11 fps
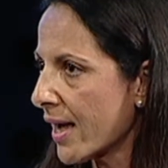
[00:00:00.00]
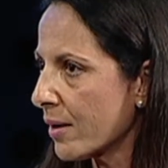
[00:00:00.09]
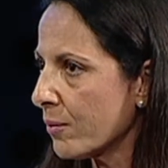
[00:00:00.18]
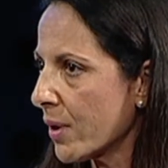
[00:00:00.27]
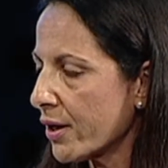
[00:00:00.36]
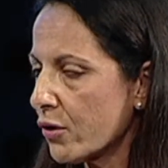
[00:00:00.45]

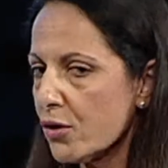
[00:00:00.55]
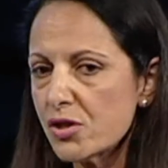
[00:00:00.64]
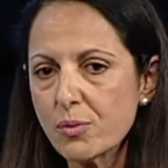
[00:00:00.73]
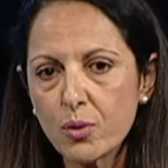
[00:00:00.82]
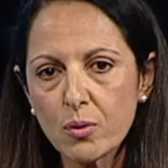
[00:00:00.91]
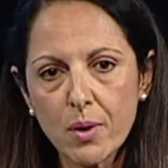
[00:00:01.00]
And my
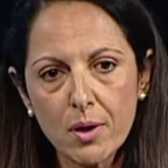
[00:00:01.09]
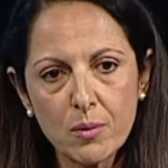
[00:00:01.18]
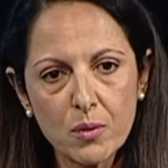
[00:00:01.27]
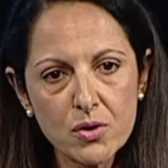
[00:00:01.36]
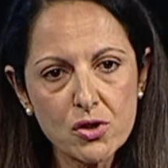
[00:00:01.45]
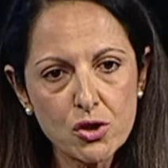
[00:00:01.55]
crucible
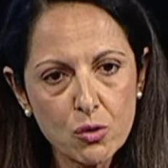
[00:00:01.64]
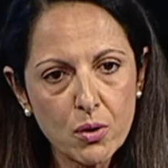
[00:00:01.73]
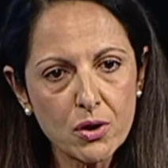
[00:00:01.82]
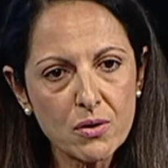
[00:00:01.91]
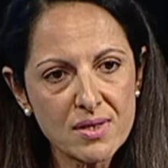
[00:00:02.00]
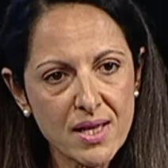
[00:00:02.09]
moment was do
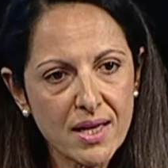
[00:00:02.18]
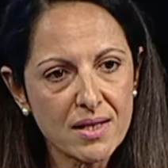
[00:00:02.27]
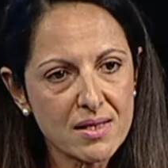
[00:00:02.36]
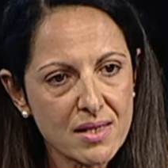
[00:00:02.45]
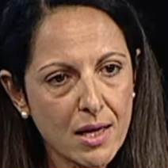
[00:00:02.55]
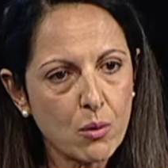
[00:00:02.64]
what you say
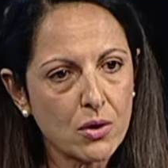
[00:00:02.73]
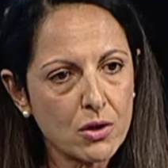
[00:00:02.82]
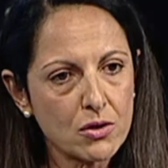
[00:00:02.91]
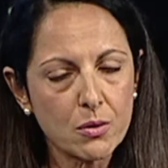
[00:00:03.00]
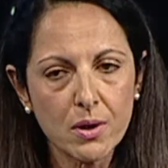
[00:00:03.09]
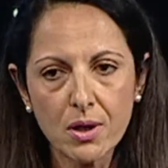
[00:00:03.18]
and say what you
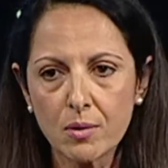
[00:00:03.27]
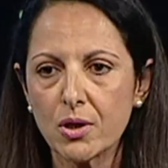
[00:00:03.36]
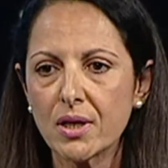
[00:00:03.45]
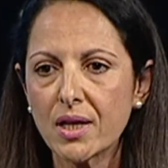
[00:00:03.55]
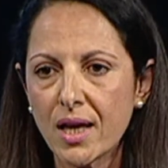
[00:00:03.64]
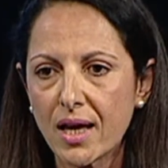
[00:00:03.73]
do and
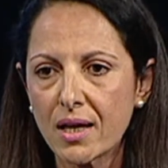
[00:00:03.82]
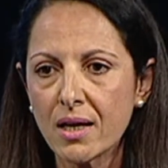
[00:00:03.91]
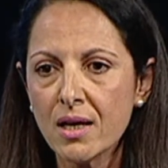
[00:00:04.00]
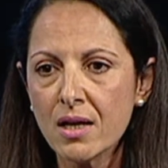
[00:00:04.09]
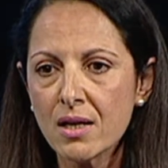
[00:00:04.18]
communicate.